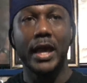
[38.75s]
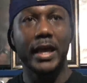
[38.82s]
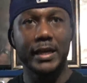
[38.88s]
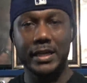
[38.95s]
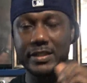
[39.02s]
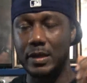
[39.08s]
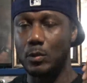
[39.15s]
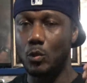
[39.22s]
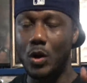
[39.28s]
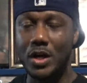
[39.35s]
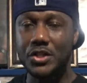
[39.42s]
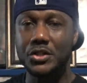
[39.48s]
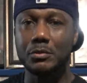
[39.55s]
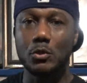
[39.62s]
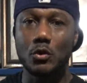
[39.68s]
And as I'm
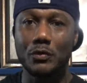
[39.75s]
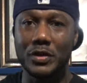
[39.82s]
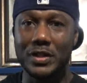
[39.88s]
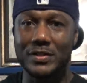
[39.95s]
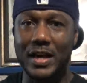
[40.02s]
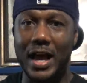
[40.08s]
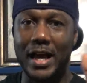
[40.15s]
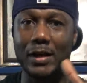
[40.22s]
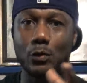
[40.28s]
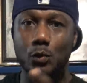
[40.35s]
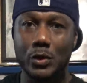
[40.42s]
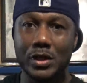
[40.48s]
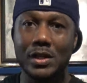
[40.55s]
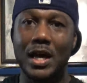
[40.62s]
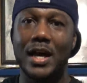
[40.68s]
watching movies, I
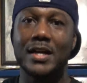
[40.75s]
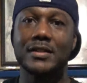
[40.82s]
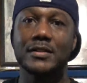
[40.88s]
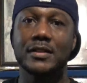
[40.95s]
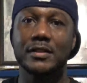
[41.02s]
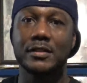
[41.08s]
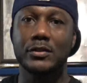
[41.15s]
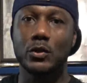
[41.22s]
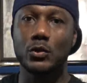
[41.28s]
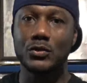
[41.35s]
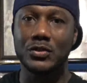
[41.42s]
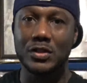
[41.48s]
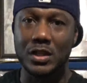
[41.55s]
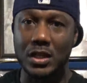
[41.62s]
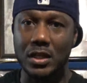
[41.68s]
realize that
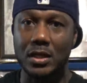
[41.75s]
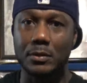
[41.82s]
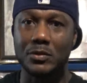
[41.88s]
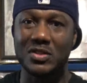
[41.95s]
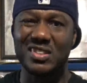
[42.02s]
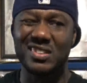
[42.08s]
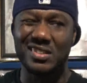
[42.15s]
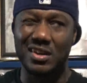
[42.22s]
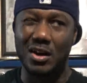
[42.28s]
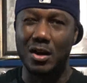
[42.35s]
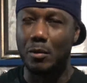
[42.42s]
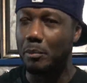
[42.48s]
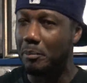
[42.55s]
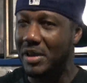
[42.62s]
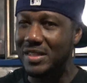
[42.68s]
those themes
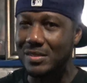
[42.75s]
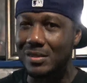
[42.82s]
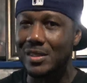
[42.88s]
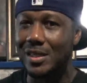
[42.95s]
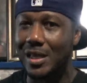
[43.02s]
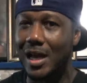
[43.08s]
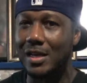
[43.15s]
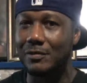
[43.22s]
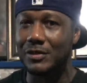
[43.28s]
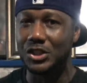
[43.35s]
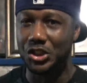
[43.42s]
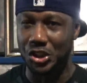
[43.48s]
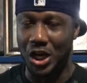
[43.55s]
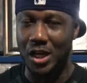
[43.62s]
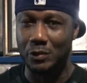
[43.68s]
are basically kind of a
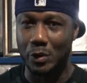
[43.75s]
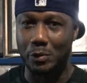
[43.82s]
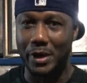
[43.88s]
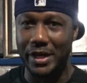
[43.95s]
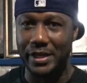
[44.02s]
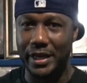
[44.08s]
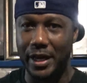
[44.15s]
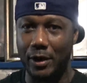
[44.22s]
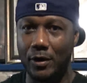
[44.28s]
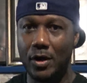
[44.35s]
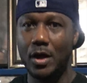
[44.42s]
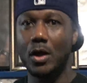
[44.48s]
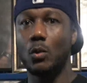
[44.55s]
genre right now,